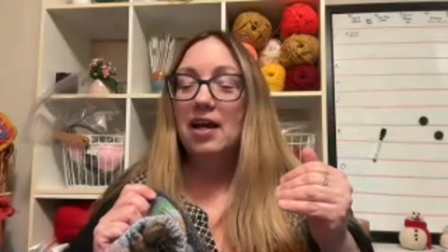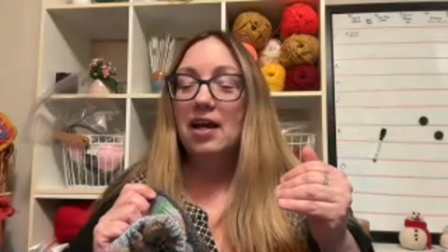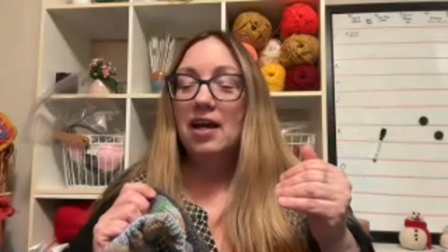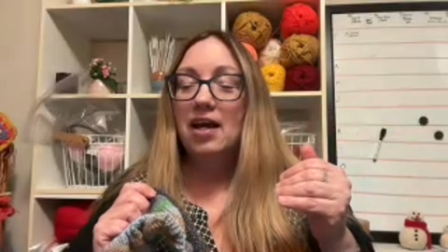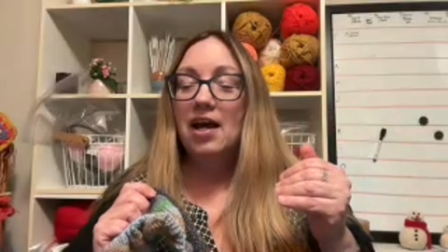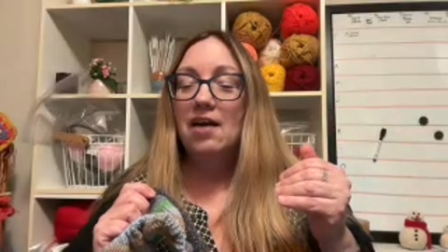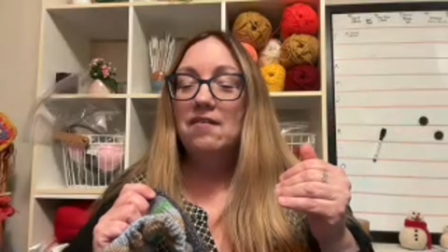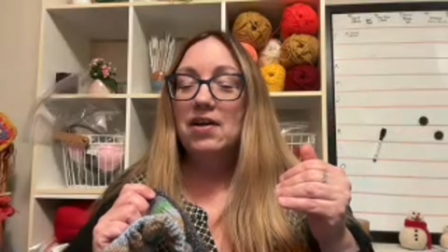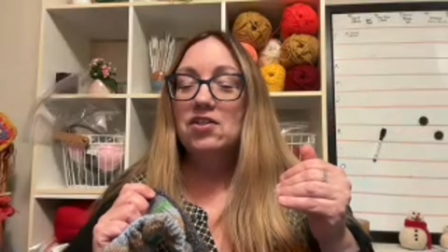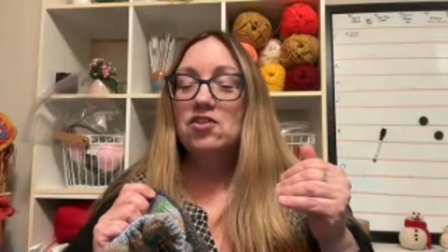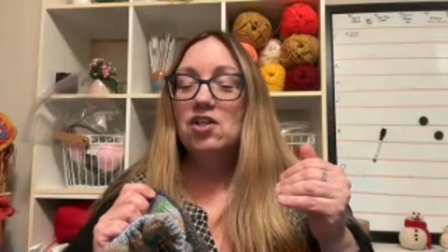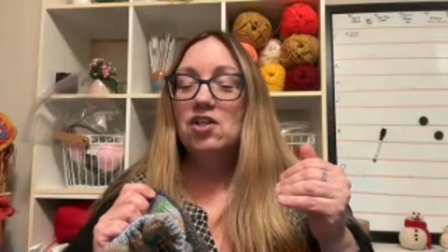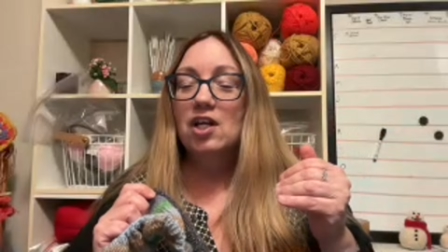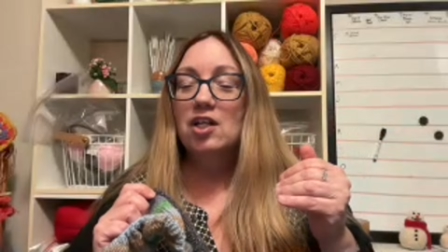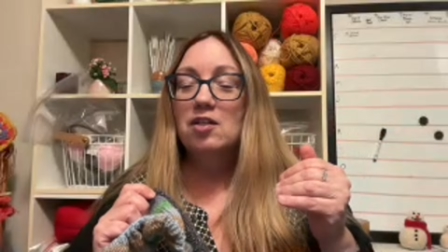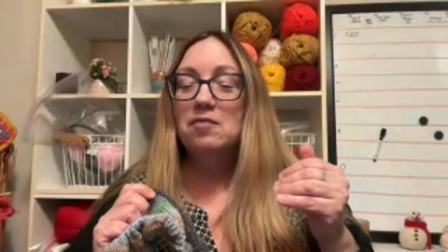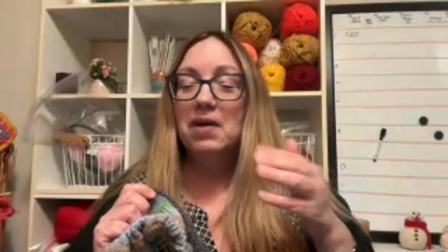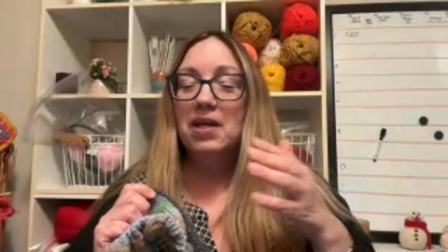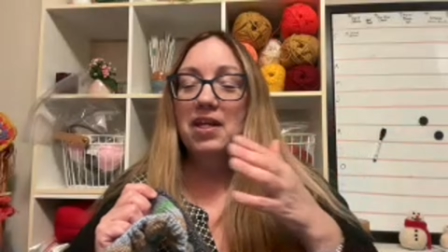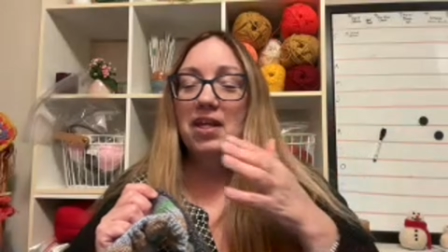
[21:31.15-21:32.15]
Have I checked
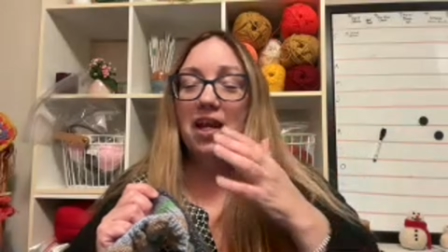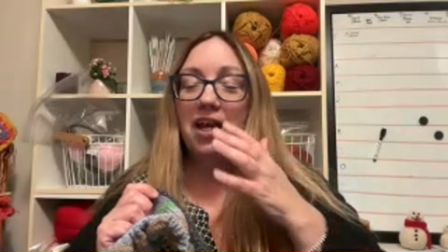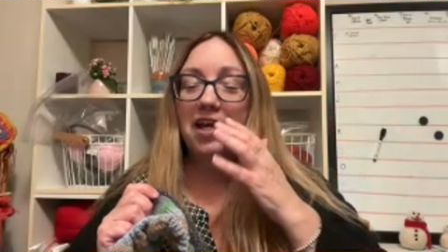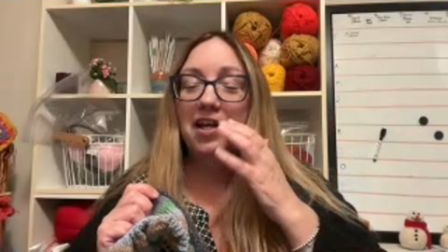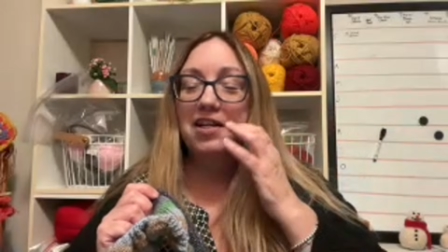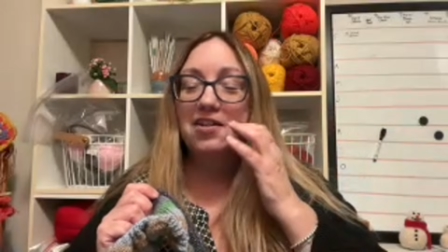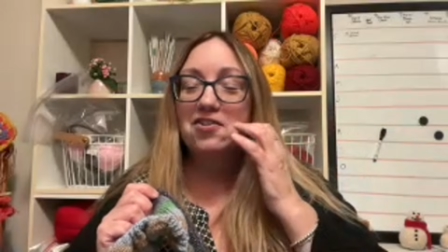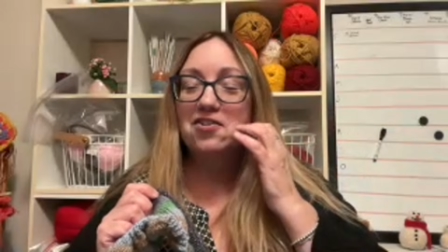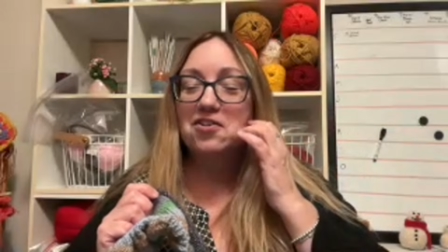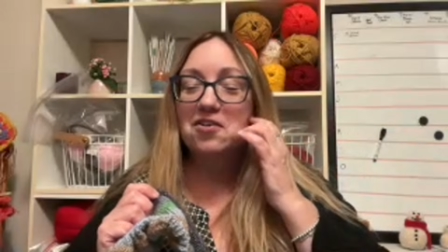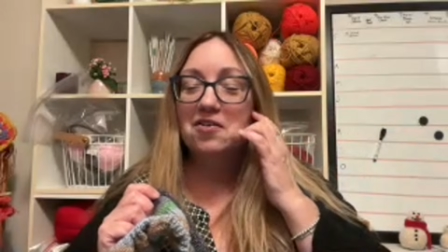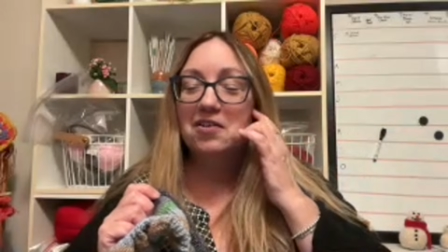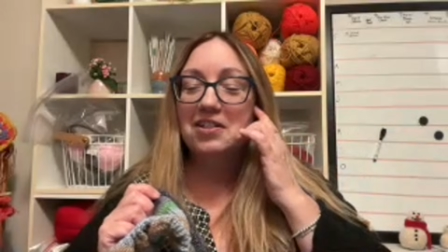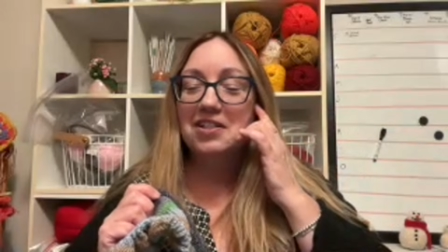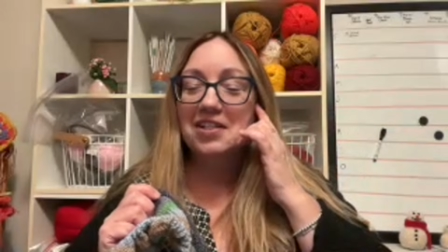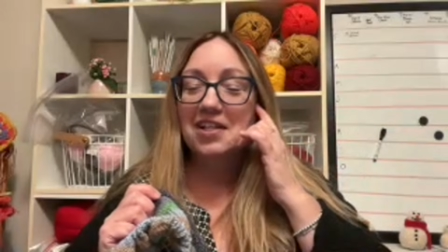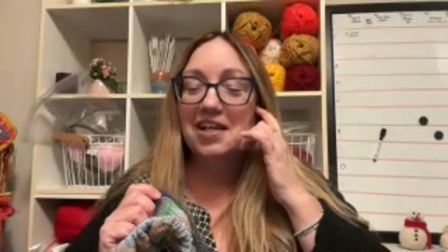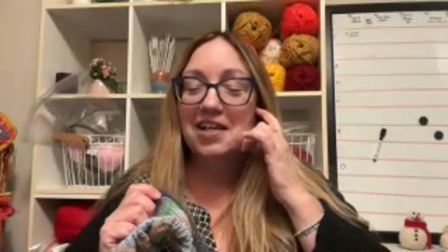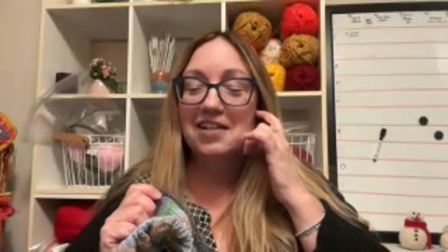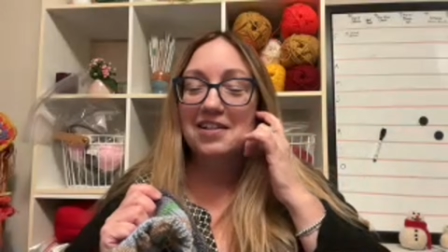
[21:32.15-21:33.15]
my gauge? Cheryl
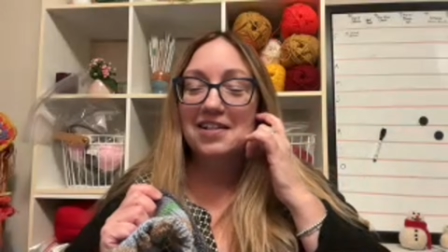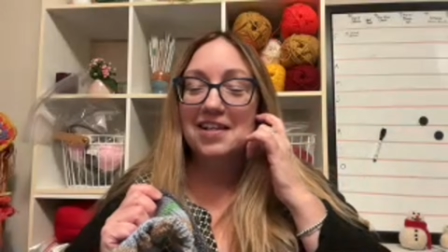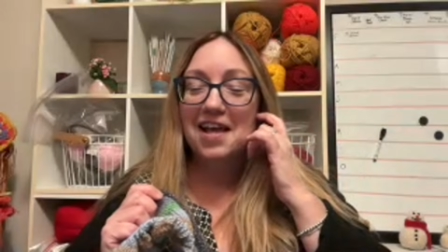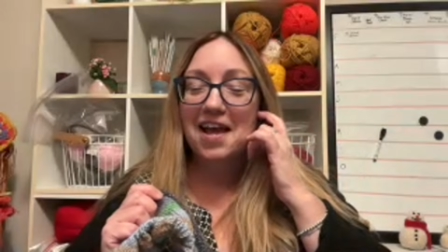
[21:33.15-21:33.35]
says.